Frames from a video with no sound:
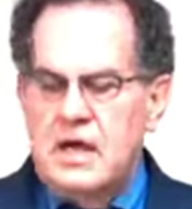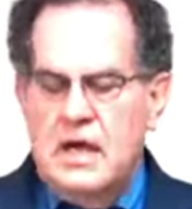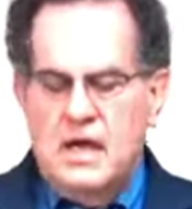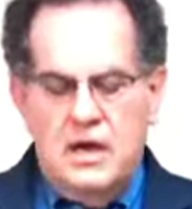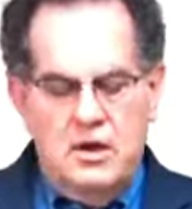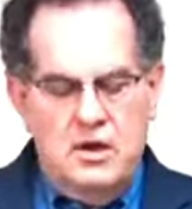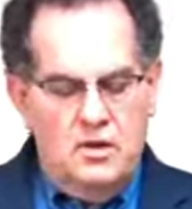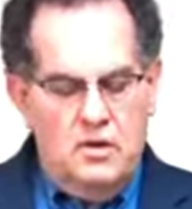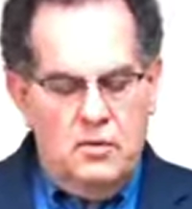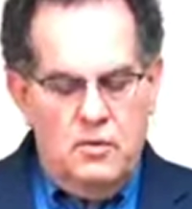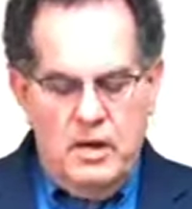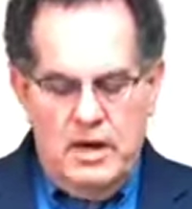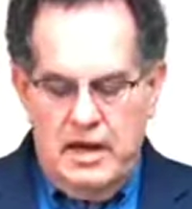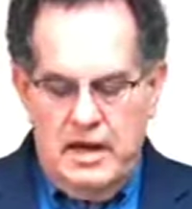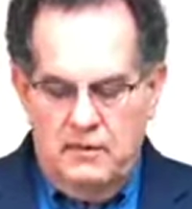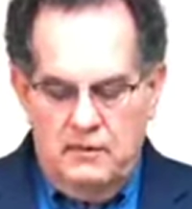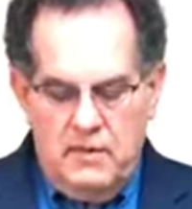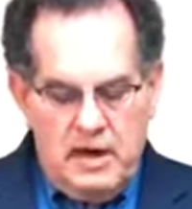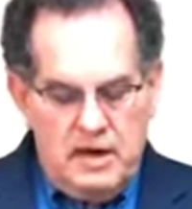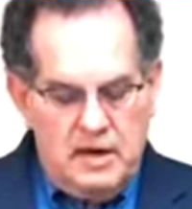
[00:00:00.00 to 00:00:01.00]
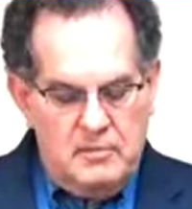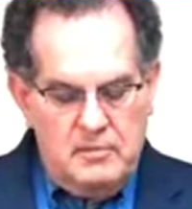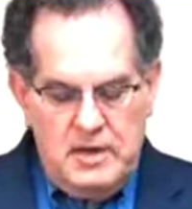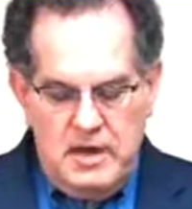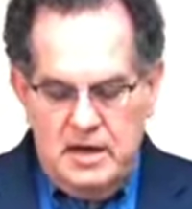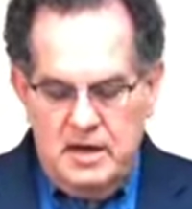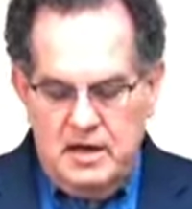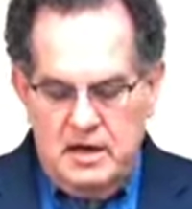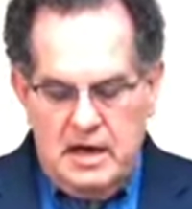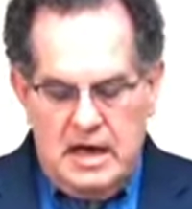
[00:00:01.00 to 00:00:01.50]
I in no way
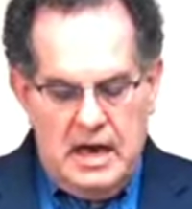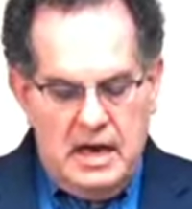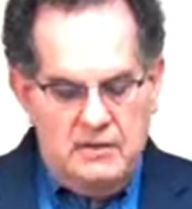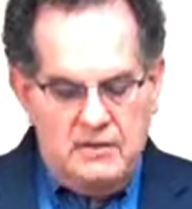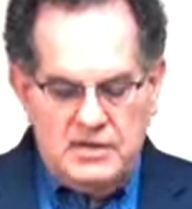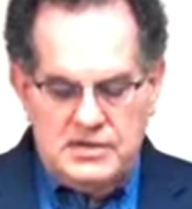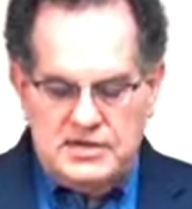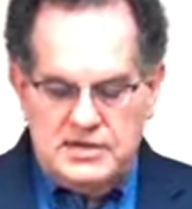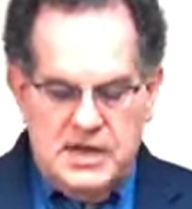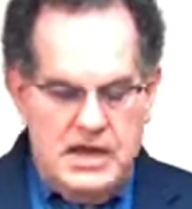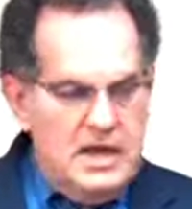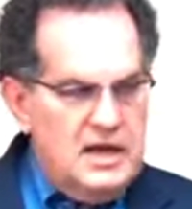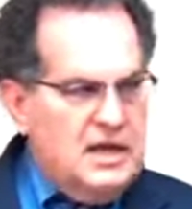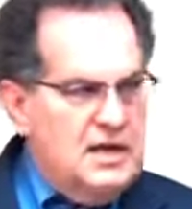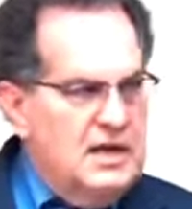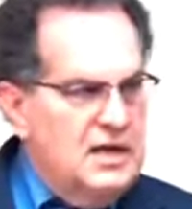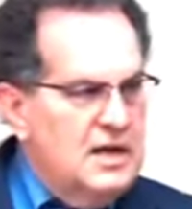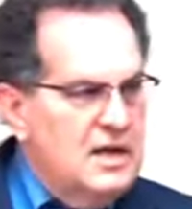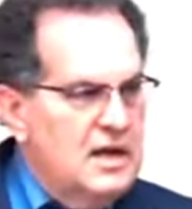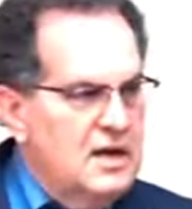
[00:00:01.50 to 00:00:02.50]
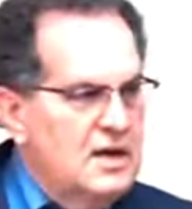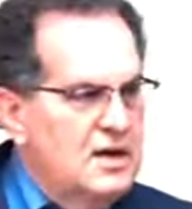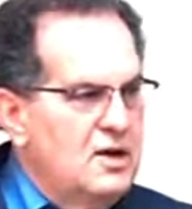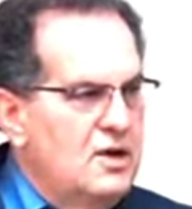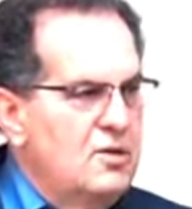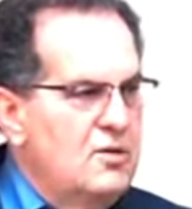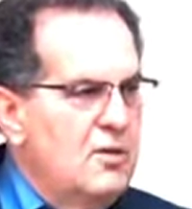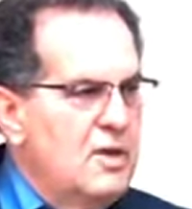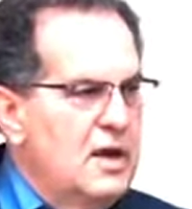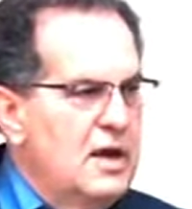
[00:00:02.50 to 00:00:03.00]
recommend Ira Sankey. I in
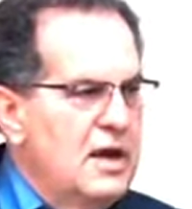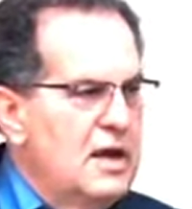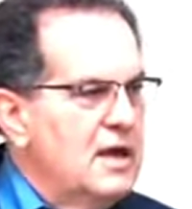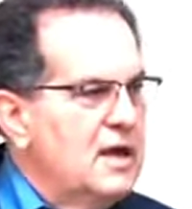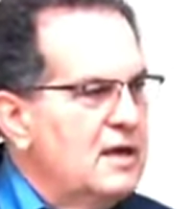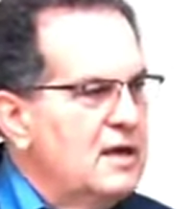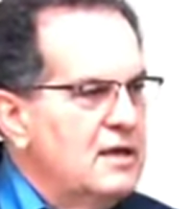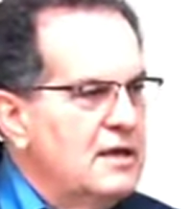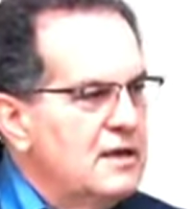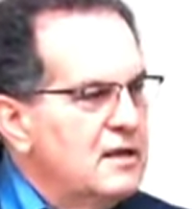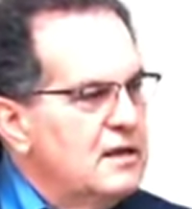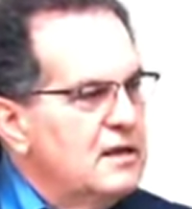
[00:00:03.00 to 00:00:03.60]
no way